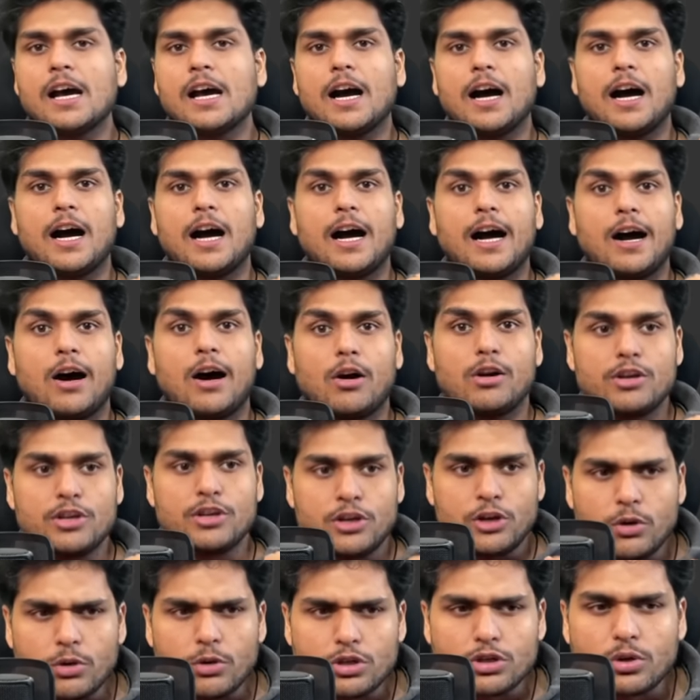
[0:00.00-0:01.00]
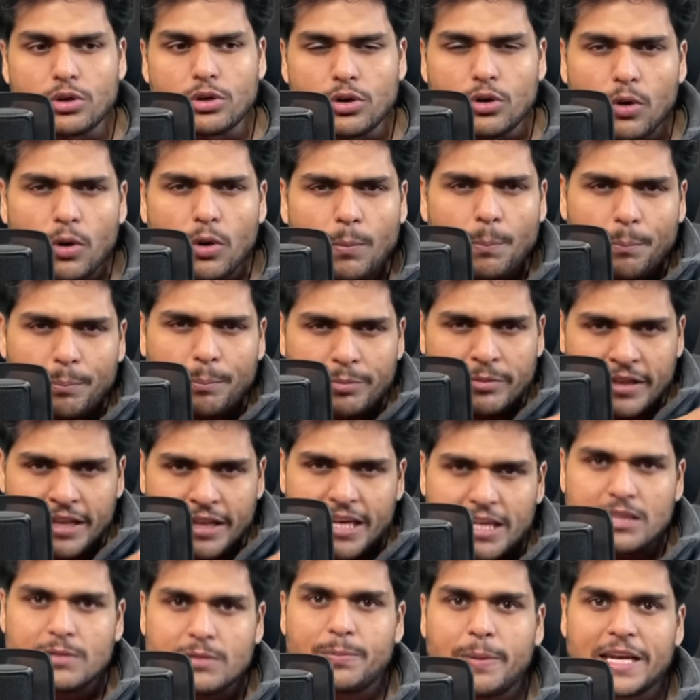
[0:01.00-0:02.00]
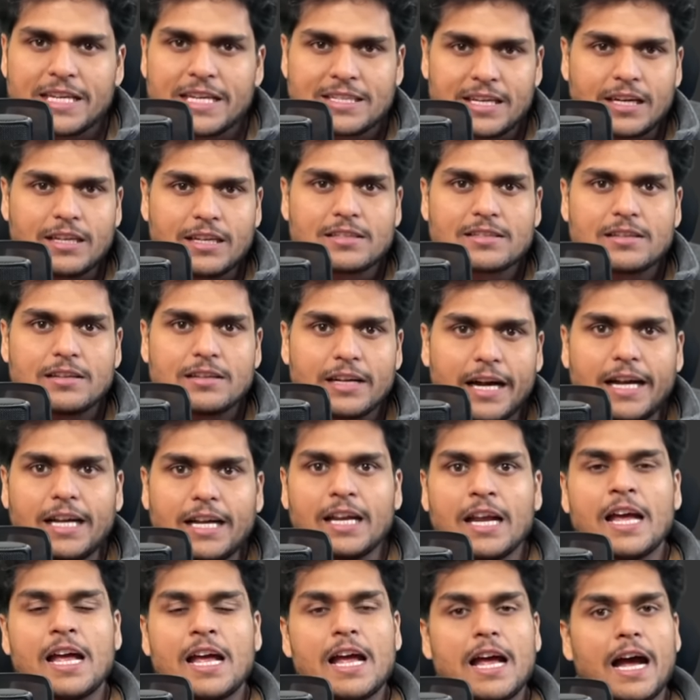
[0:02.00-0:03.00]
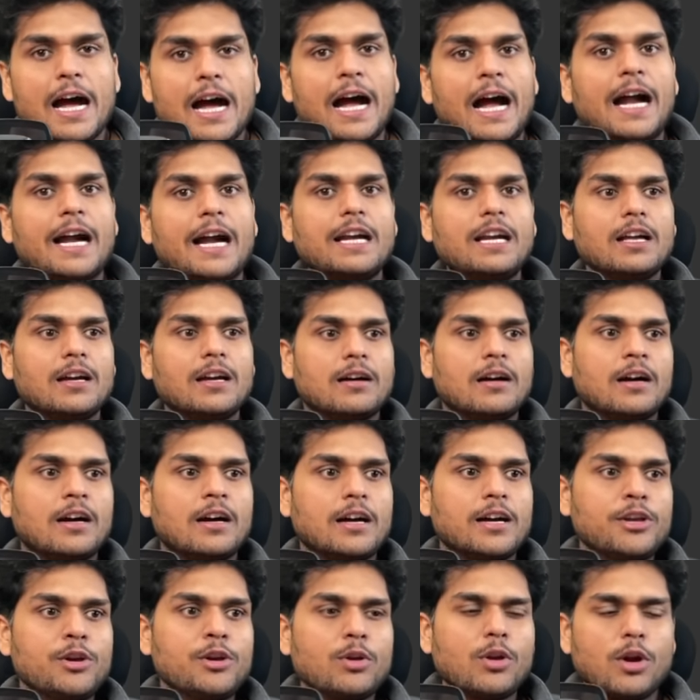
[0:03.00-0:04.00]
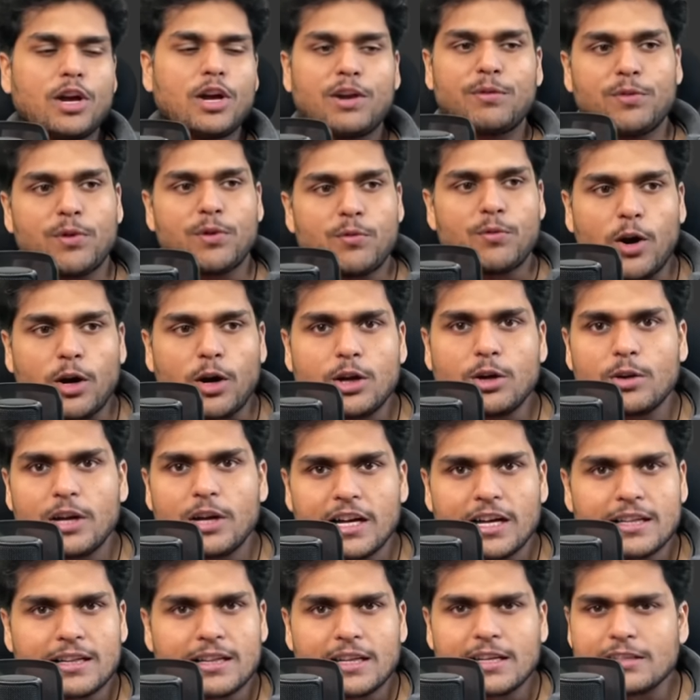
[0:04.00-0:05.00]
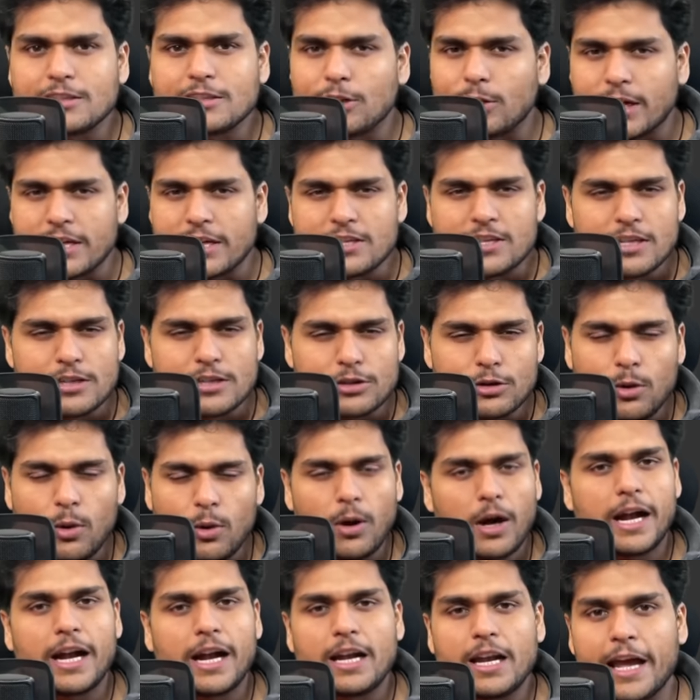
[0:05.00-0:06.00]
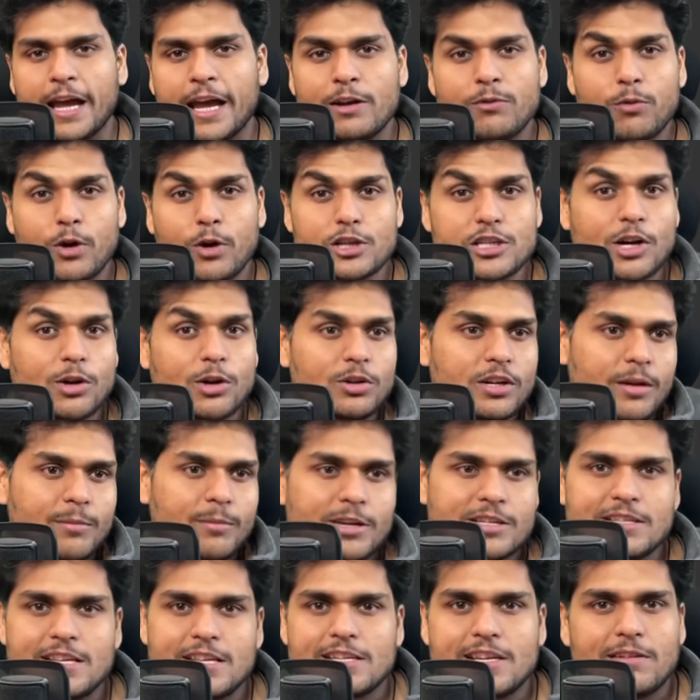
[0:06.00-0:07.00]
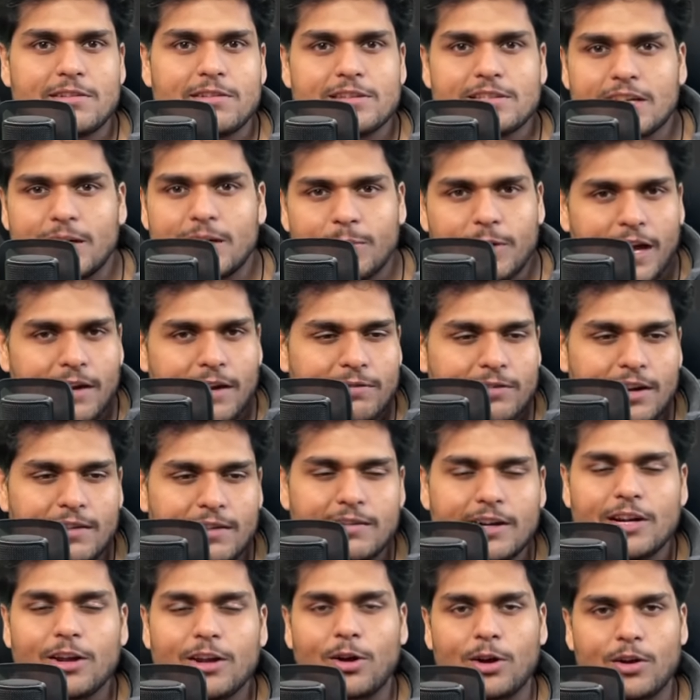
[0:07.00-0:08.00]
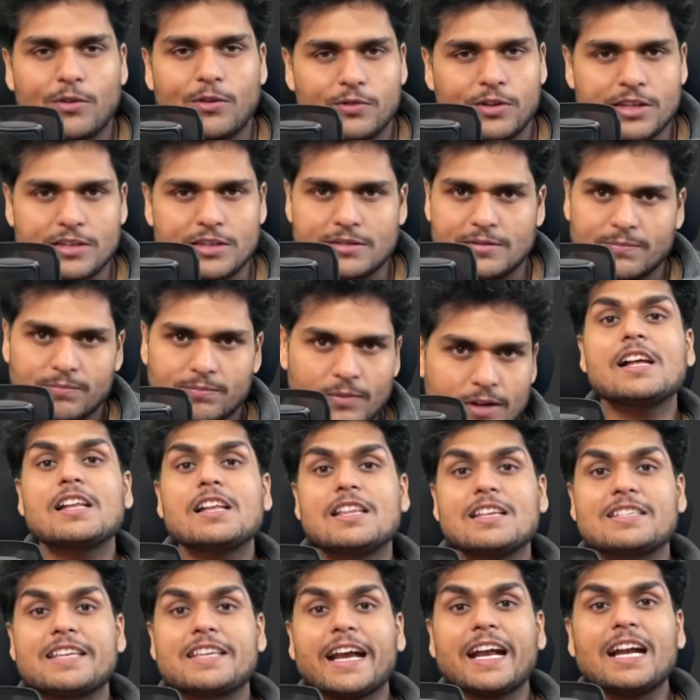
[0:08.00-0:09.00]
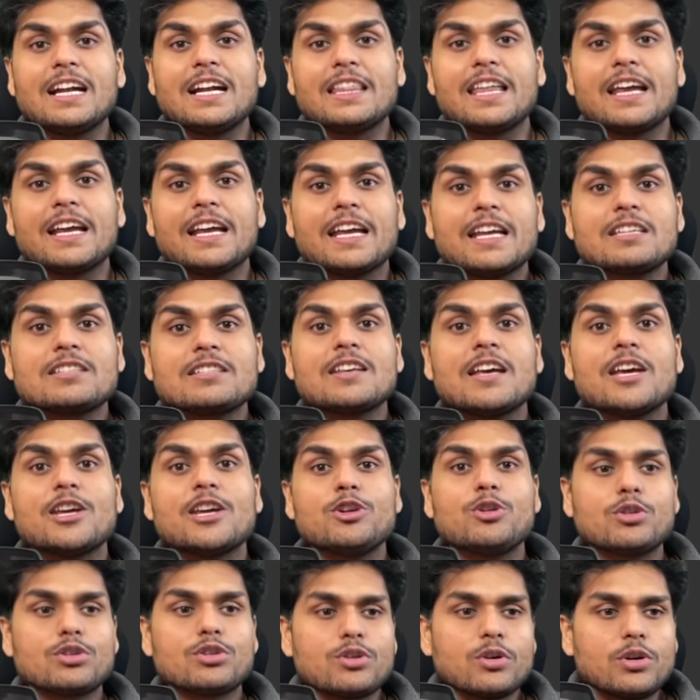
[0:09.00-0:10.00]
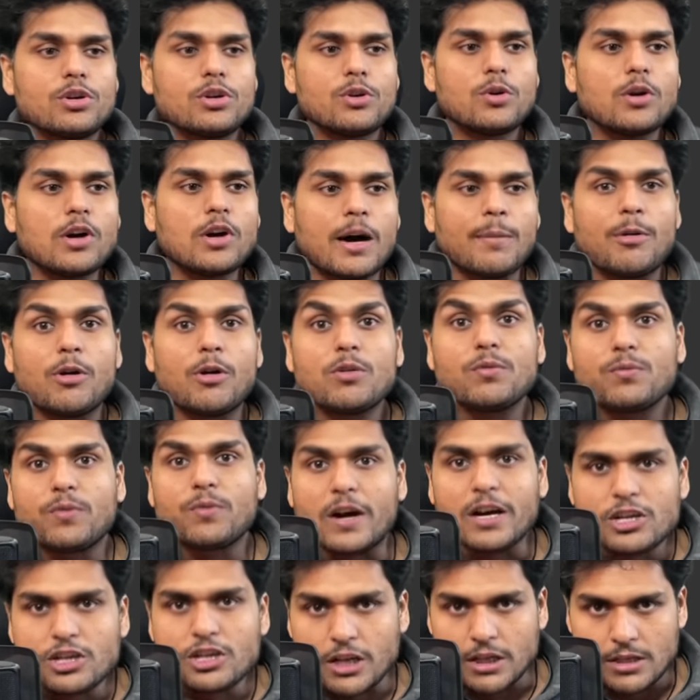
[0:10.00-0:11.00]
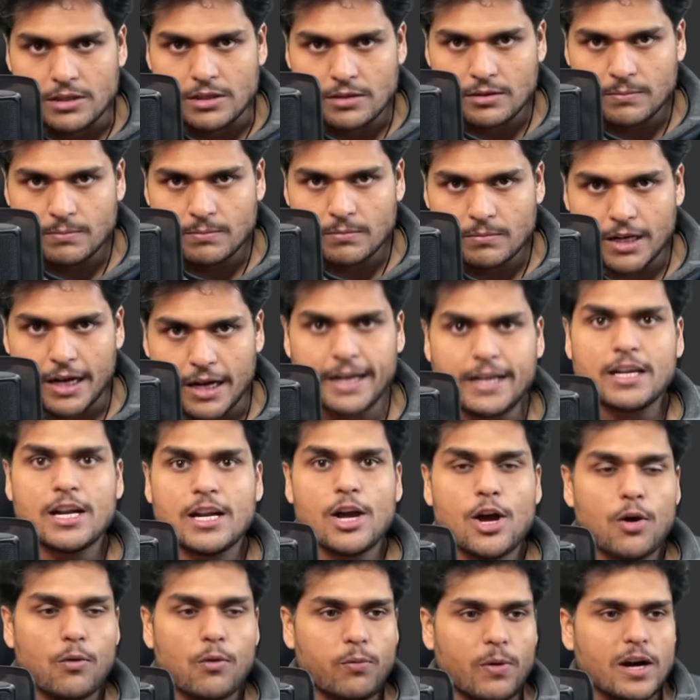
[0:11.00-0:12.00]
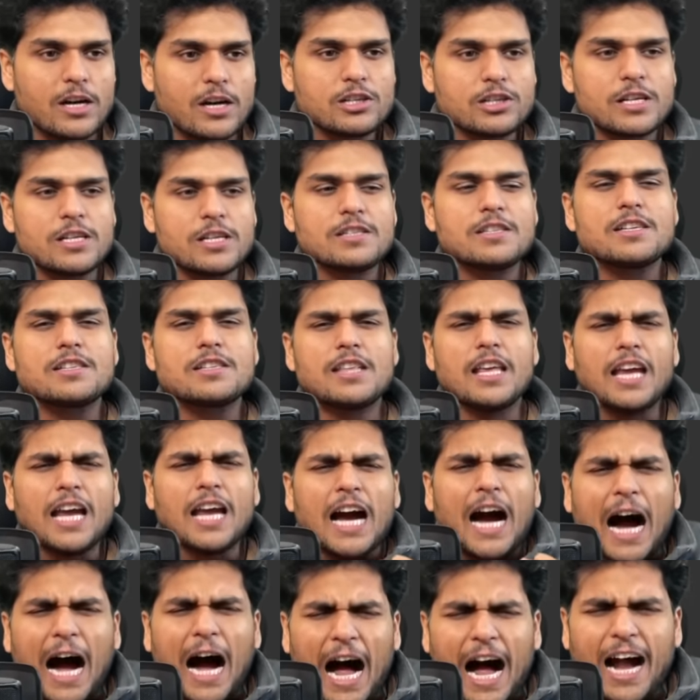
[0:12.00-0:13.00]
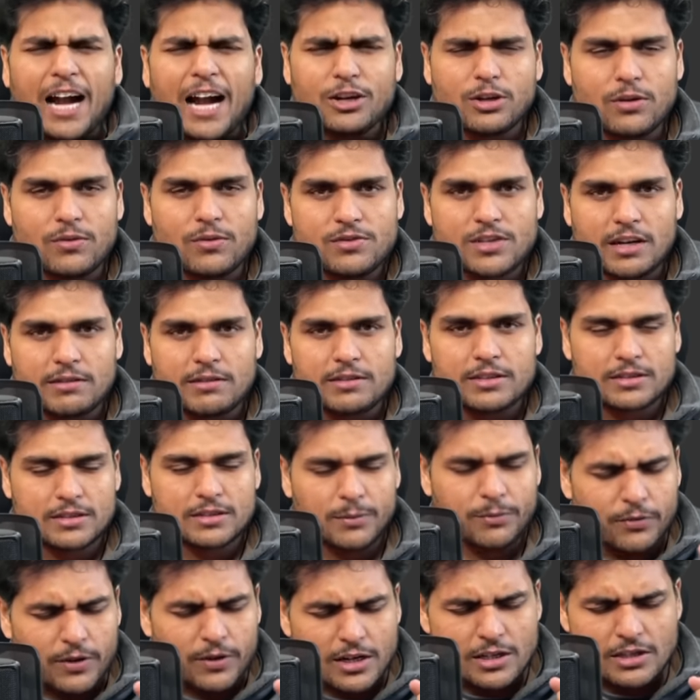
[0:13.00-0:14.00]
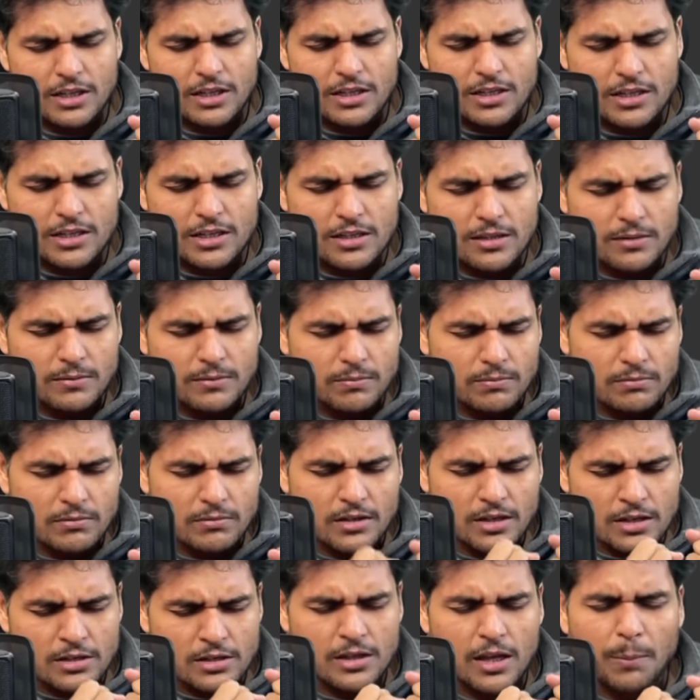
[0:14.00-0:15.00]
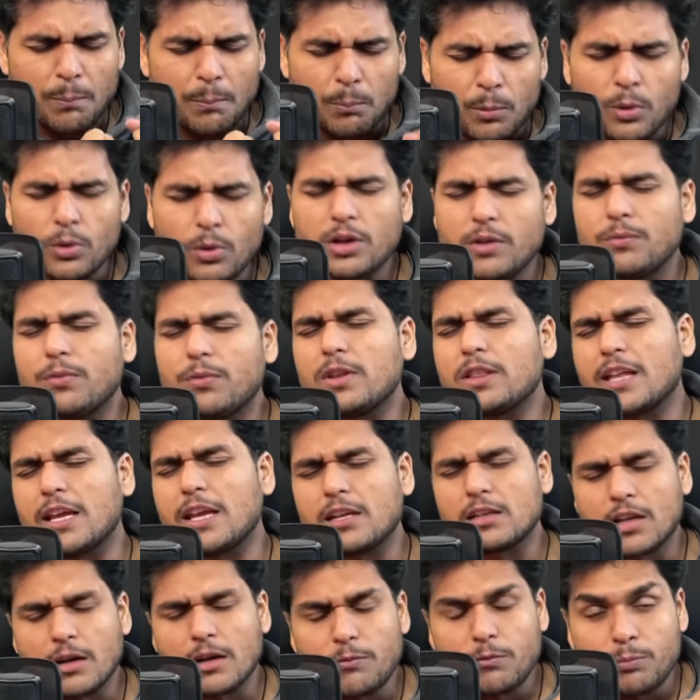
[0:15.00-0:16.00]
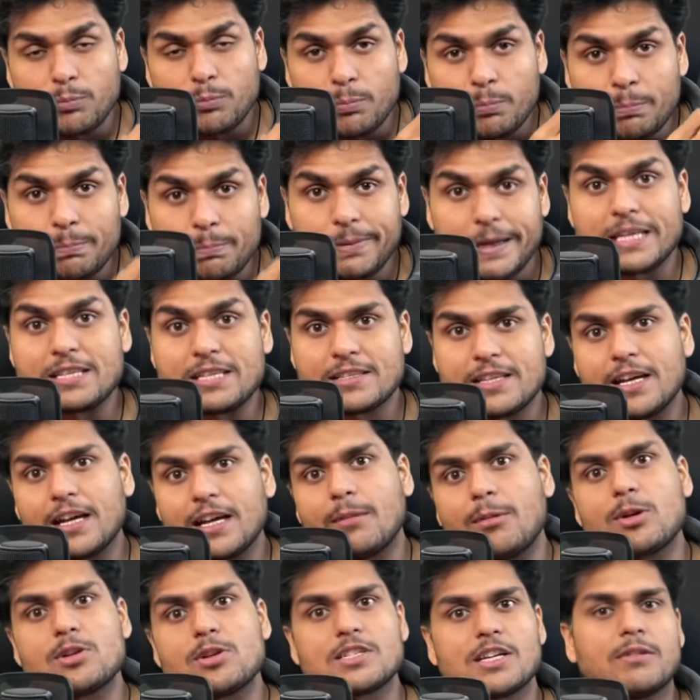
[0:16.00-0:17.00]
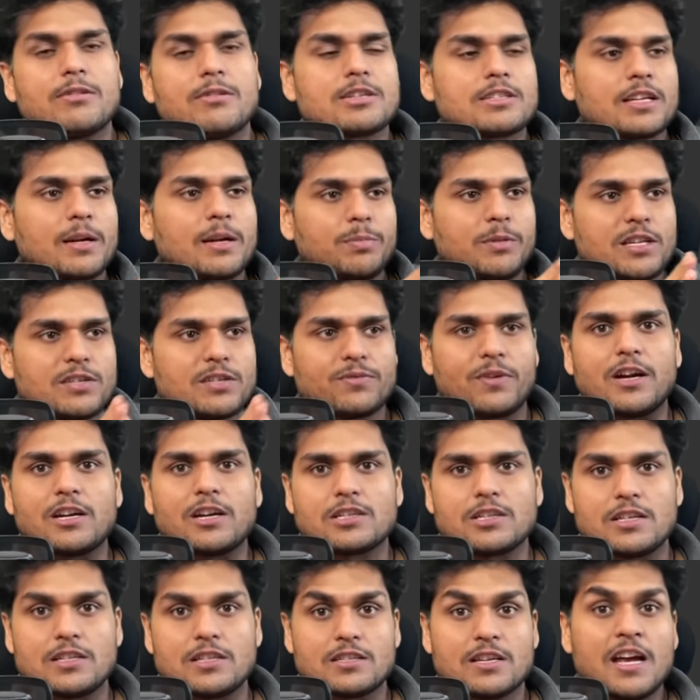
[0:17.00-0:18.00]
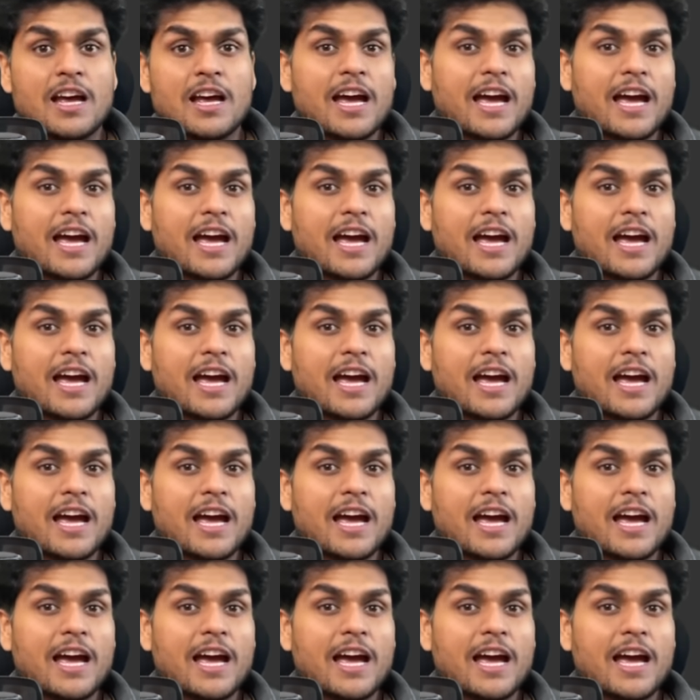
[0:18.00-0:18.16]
Uh, you should know this basics, right? And uh, you know, if you want to learn this, you can just go ahead and watch out Namaste JavaScript. I have covered all of this. The second thing is, you should know about functions, right? Functions is the heart of JavaScript. Functions is is the beautiful thing. The best thing about JavaScript is functions.